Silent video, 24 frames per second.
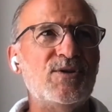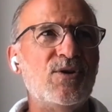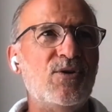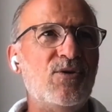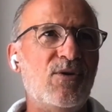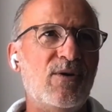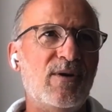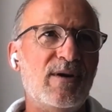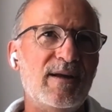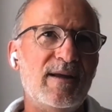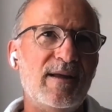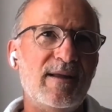
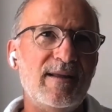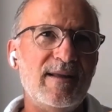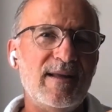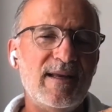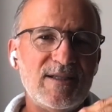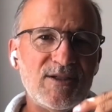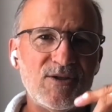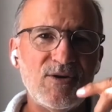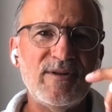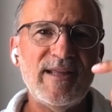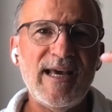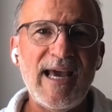So
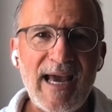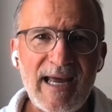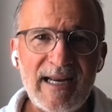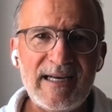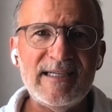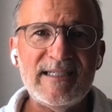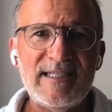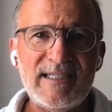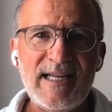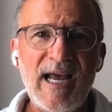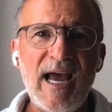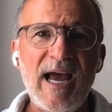so they
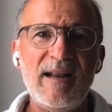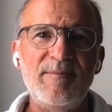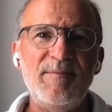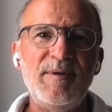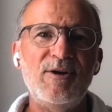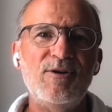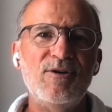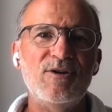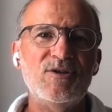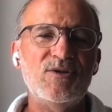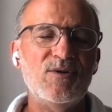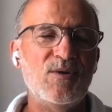understand
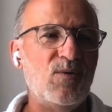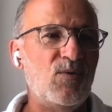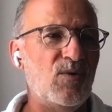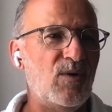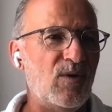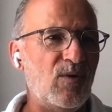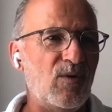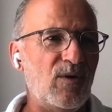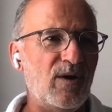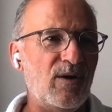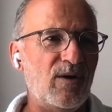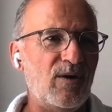because
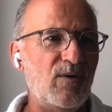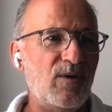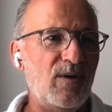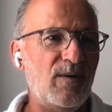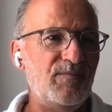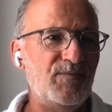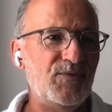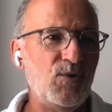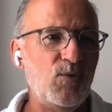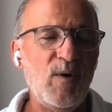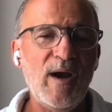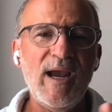
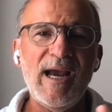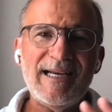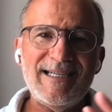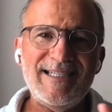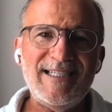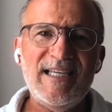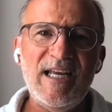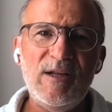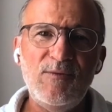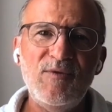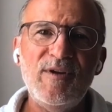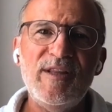uh, the way I
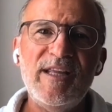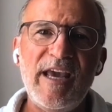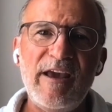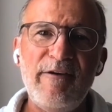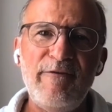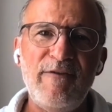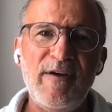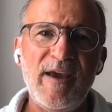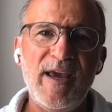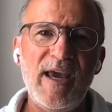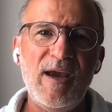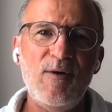see it with
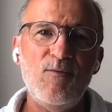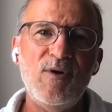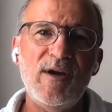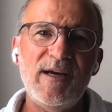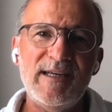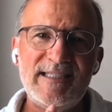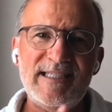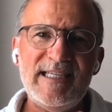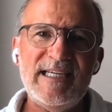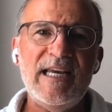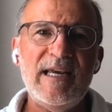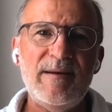the FAA,
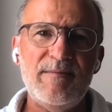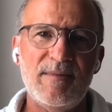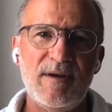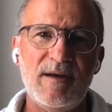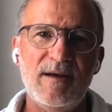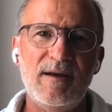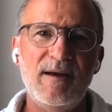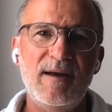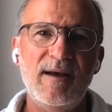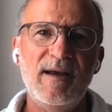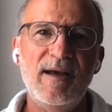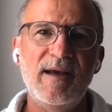we're a
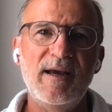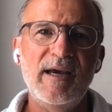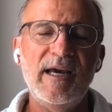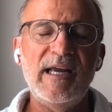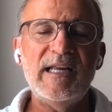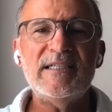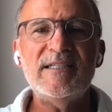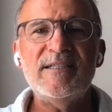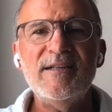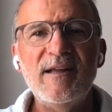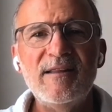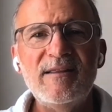team.
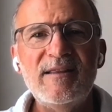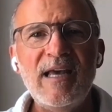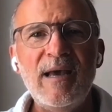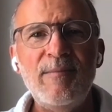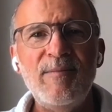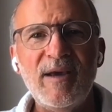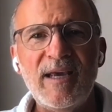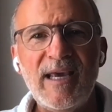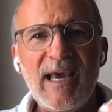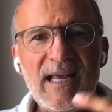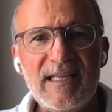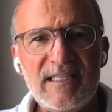It's not
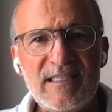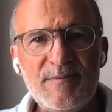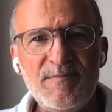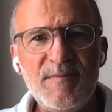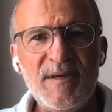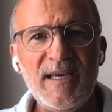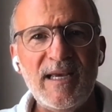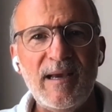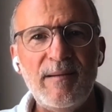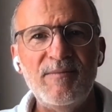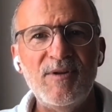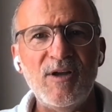them against
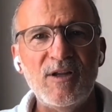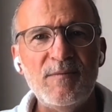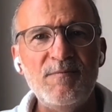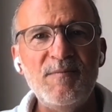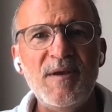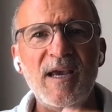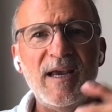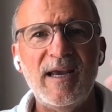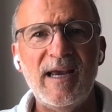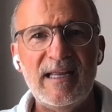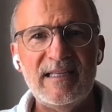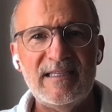mm-hmm. me. I'm
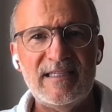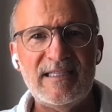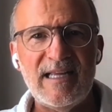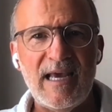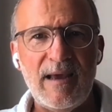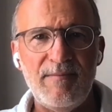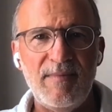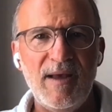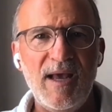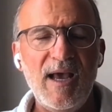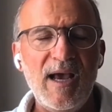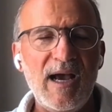not me against
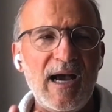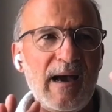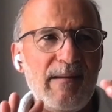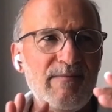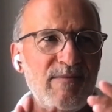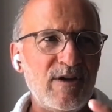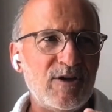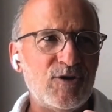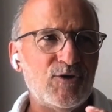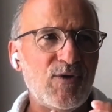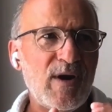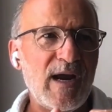them.
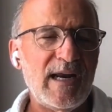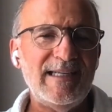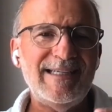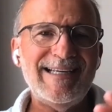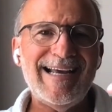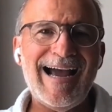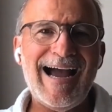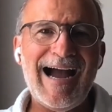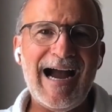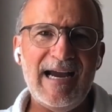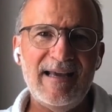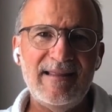I'm not trying
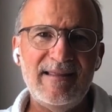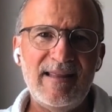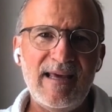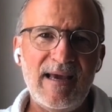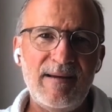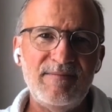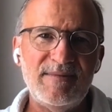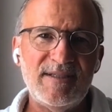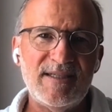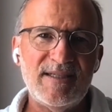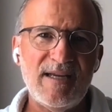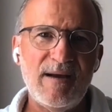to hide
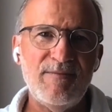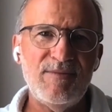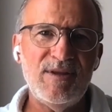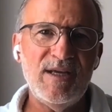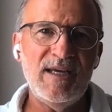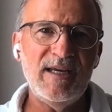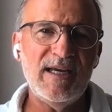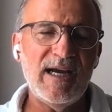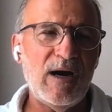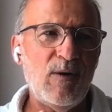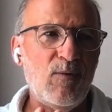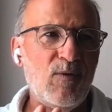them
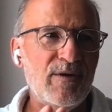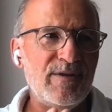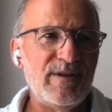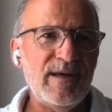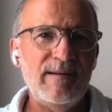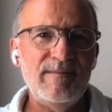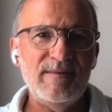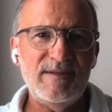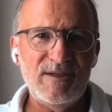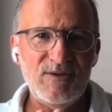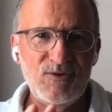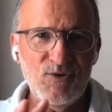something. I want
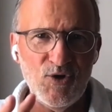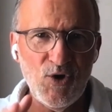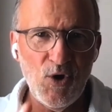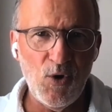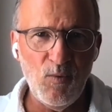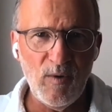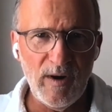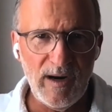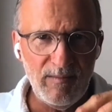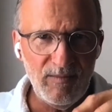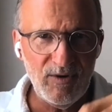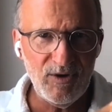them to know
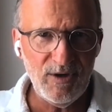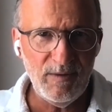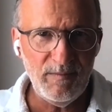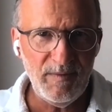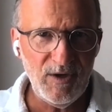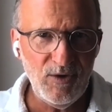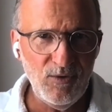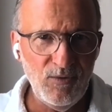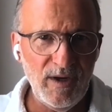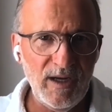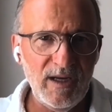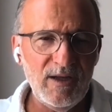what I'm going to
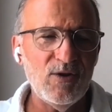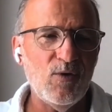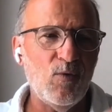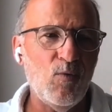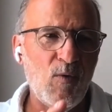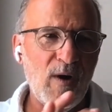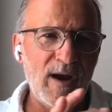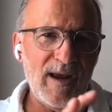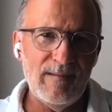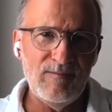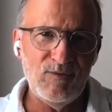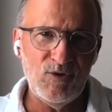be doing, the
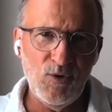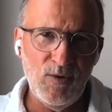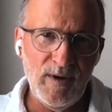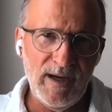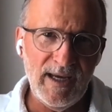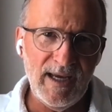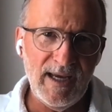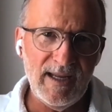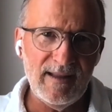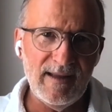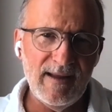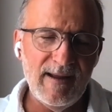way I'm
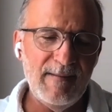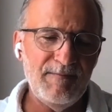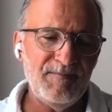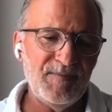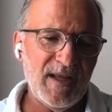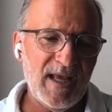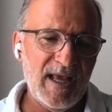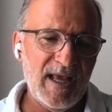doing it.